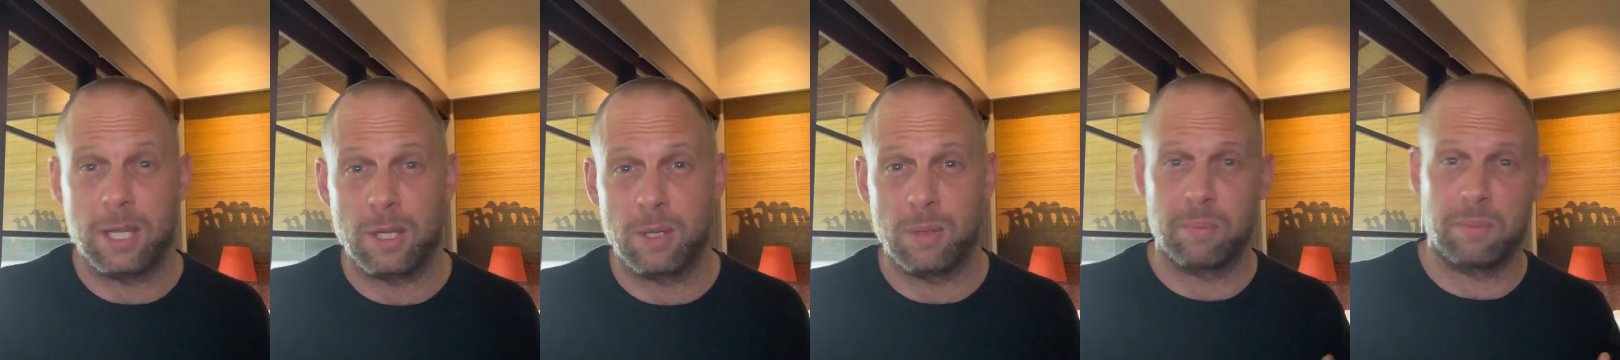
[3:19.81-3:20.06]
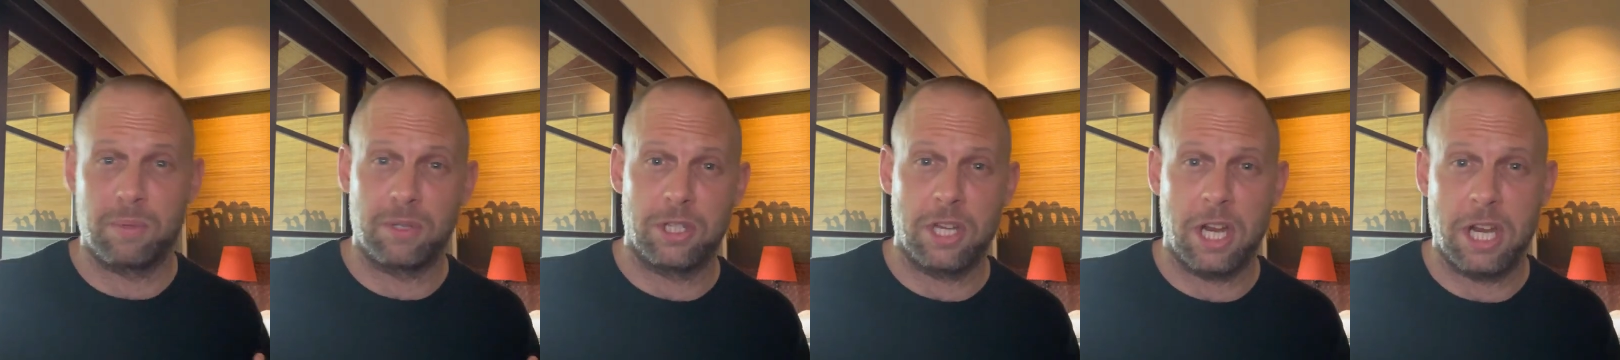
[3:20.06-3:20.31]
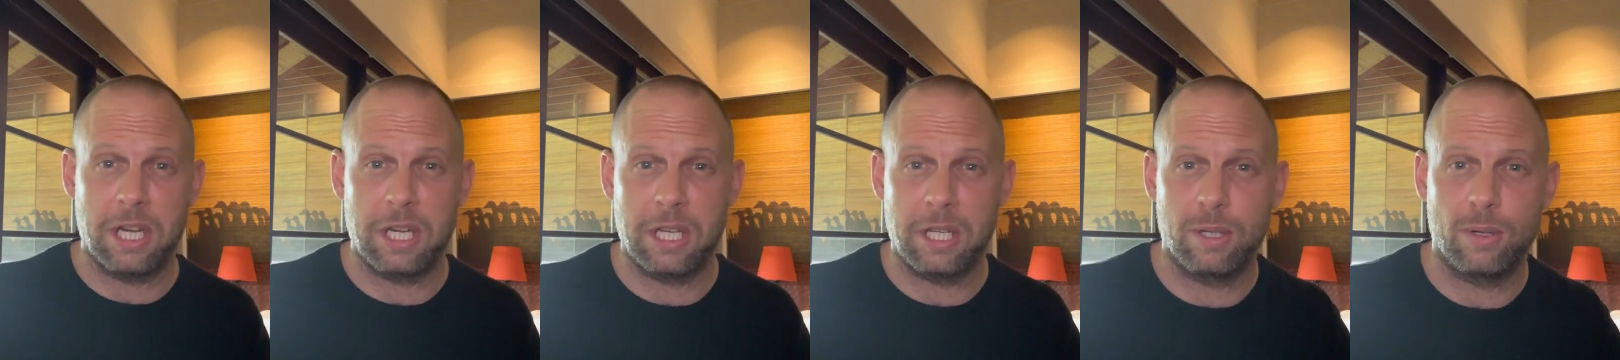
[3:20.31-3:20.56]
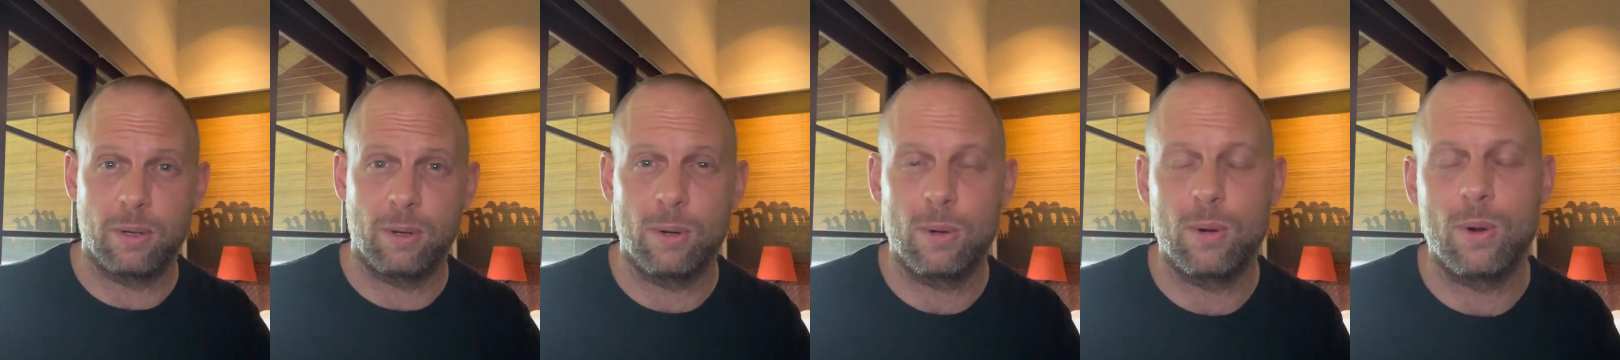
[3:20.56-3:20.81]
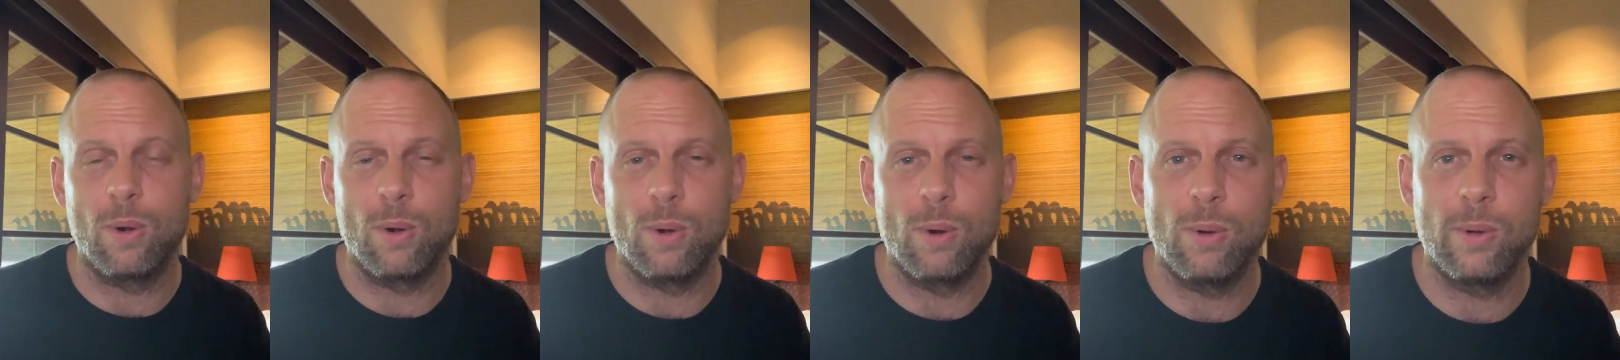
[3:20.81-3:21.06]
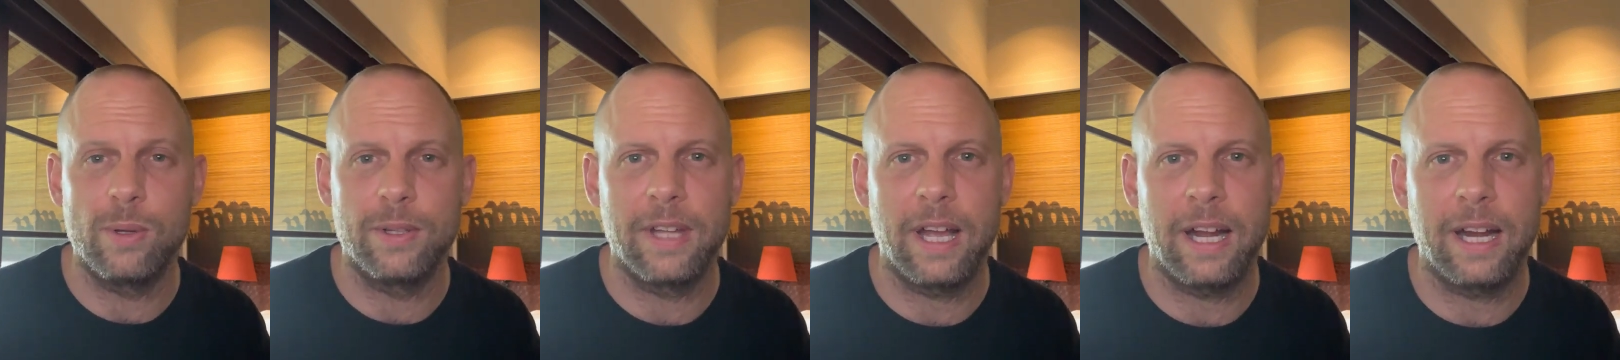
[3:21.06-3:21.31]
and you're pretending you're all
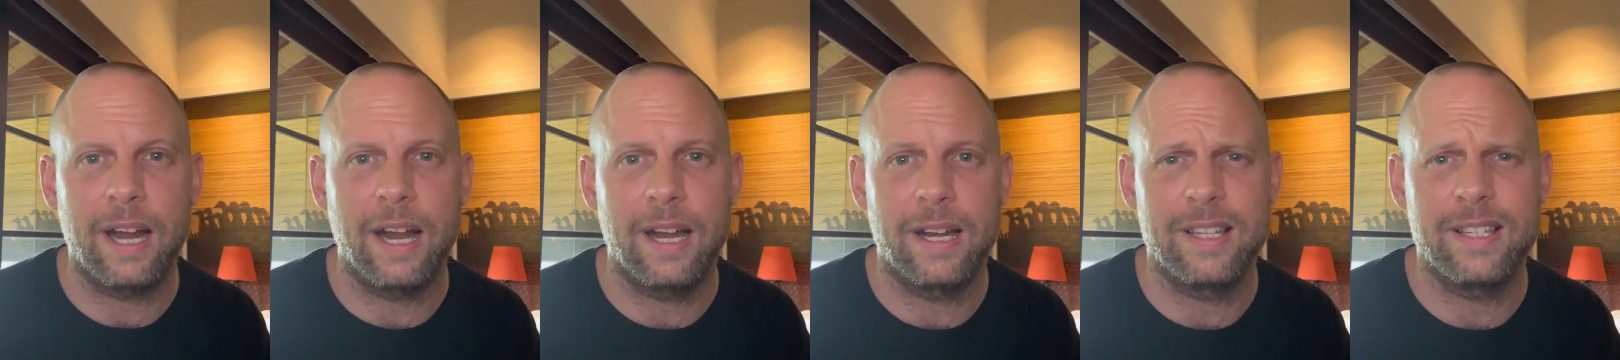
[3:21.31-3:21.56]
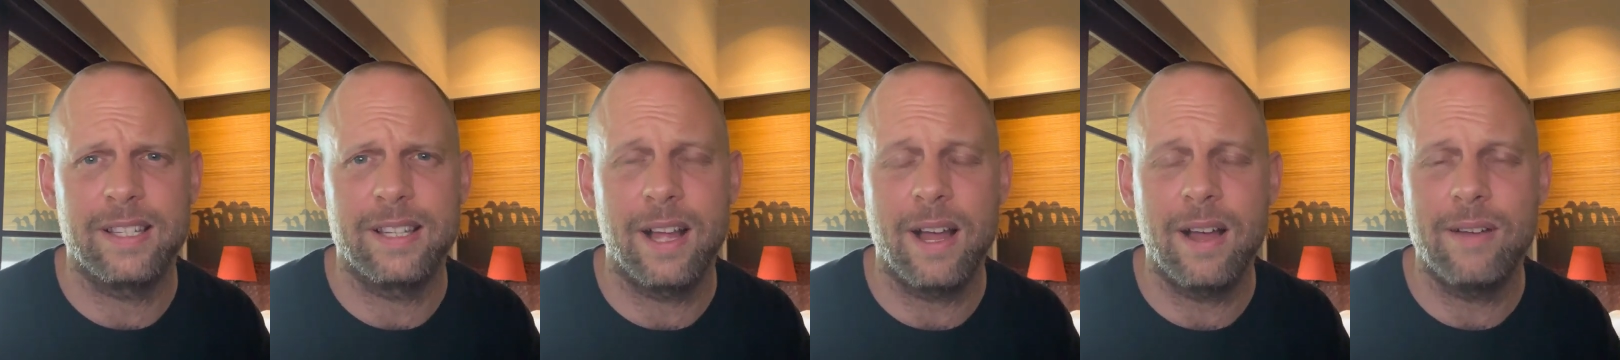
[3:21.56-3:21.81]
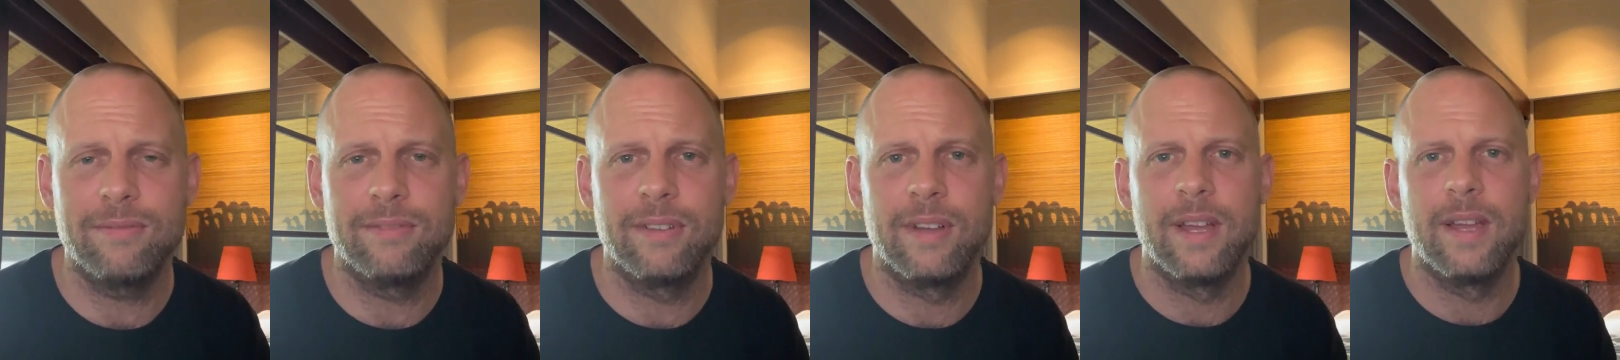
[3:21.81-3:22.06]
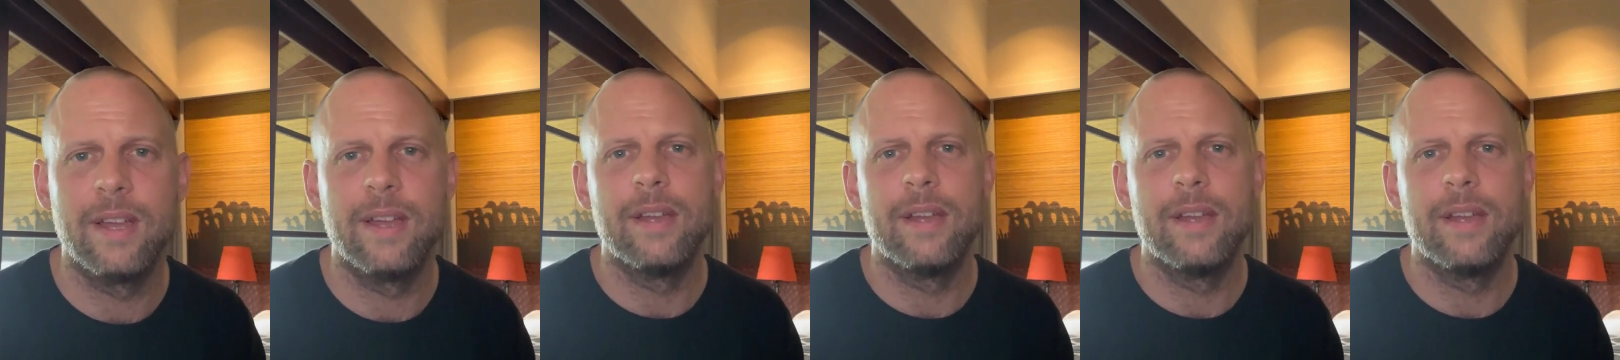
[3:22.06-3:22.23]
cool and that kind of stuff.